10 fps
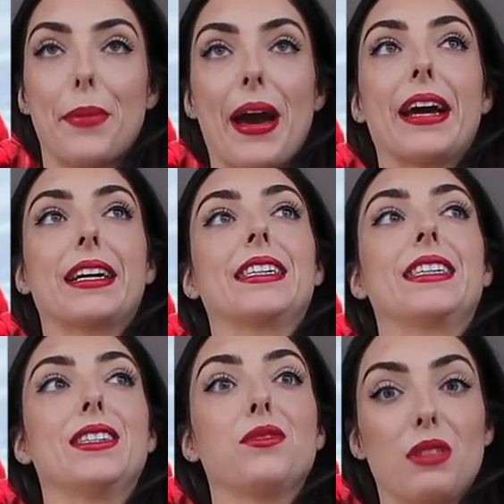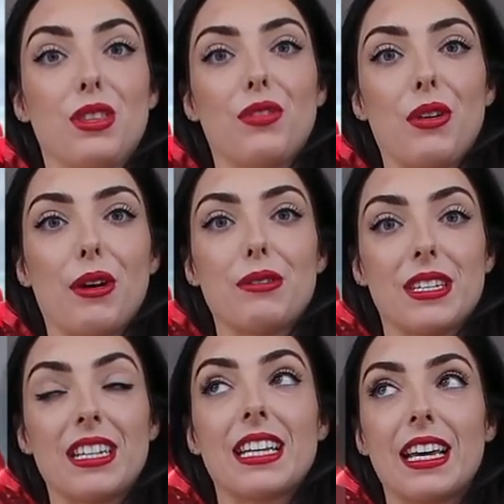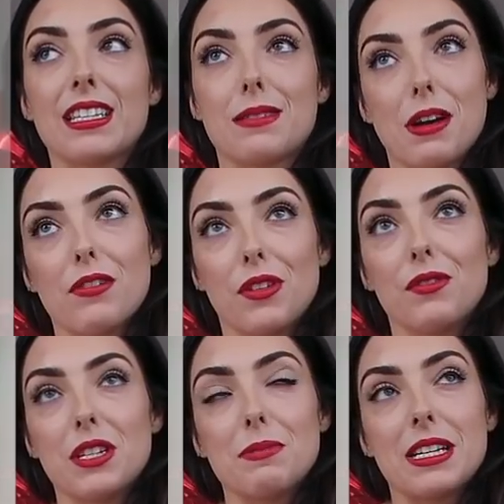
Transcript: back with the photos, and it takes about fifteen